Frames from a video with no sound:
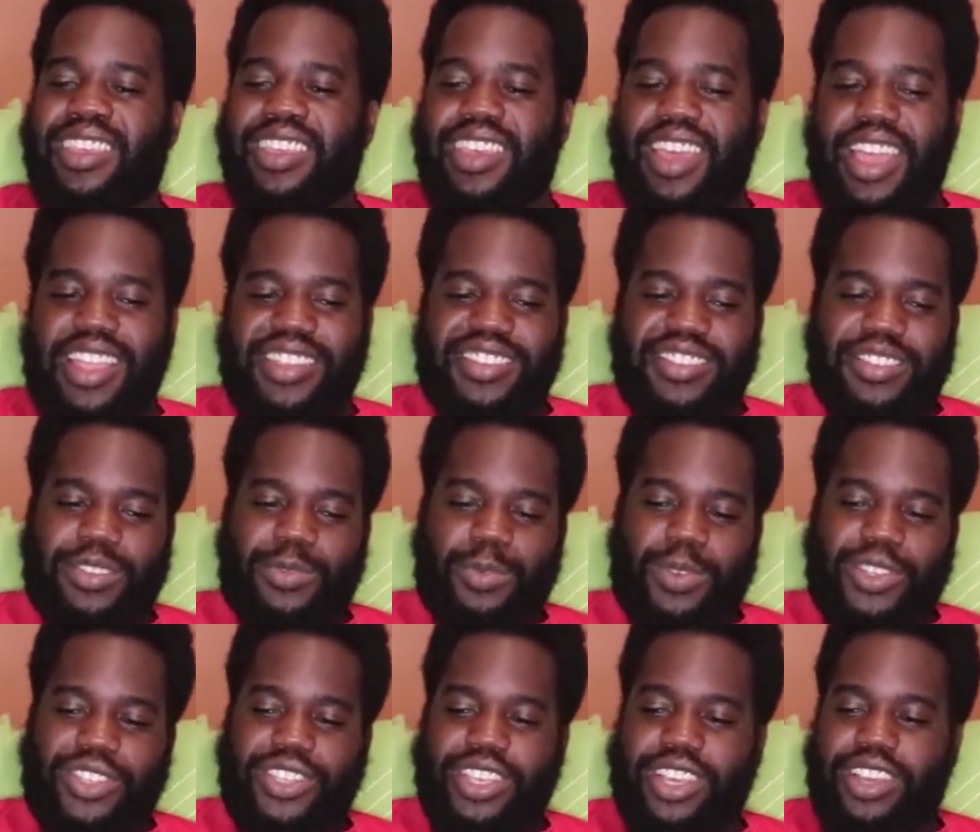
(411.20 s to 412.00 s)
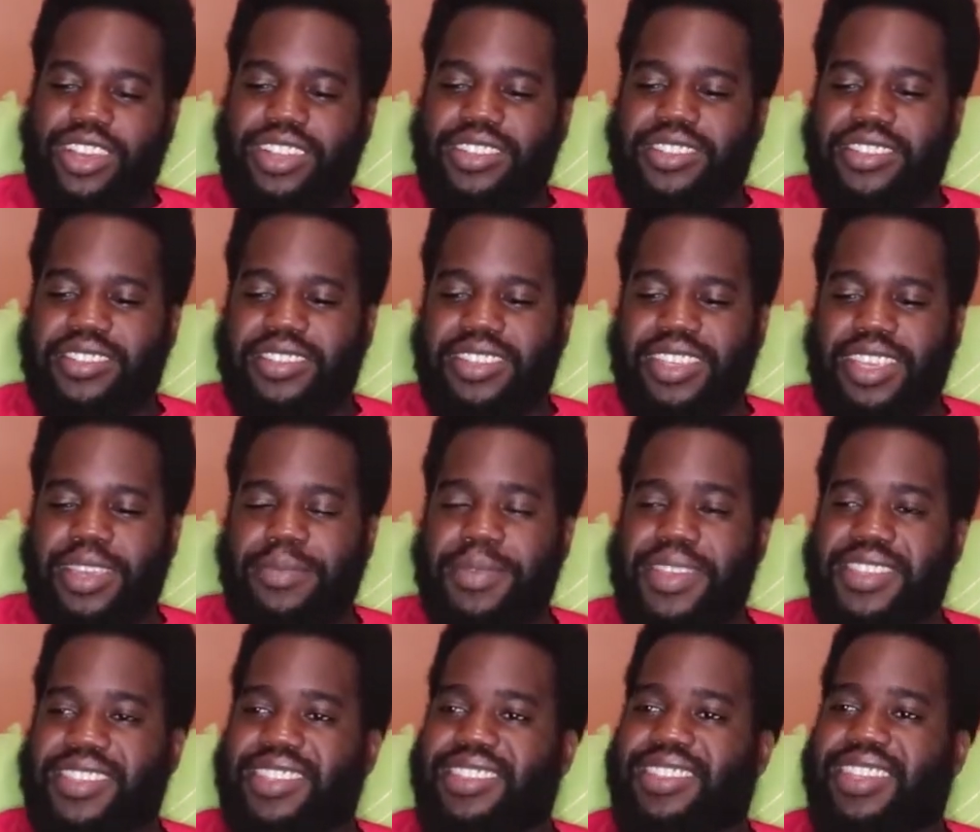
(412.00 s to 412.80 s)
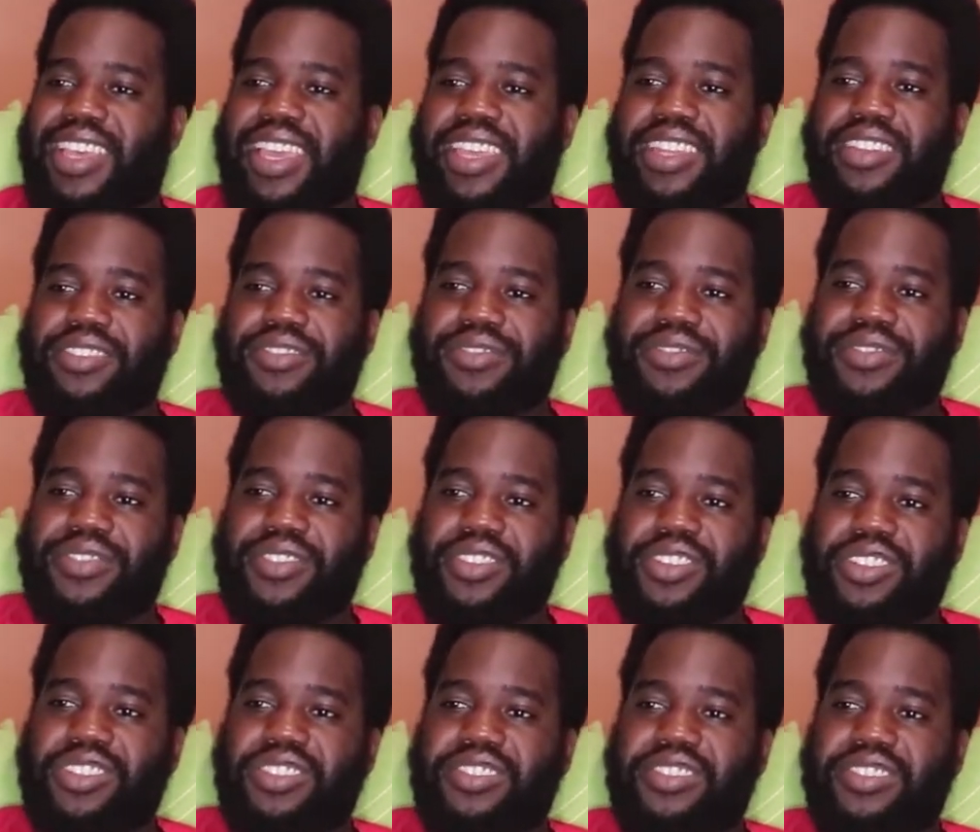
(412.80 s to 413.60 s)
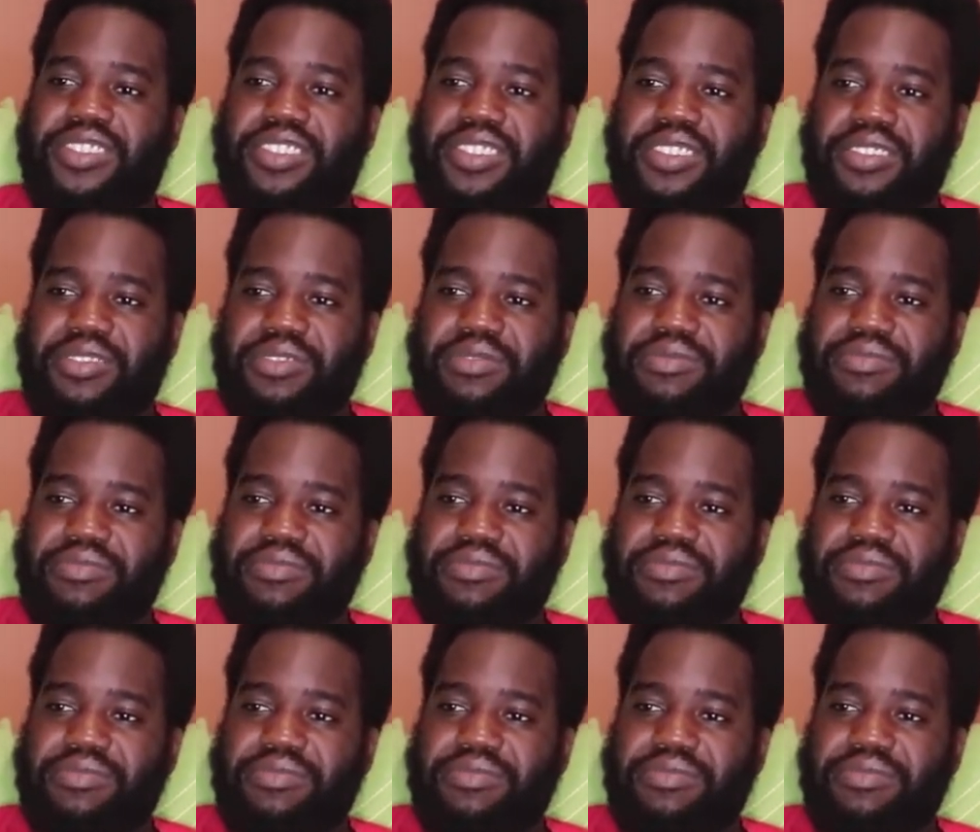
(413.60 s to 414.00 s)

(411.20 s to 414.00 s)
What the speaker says: I just wish I got to see him as a Titan first.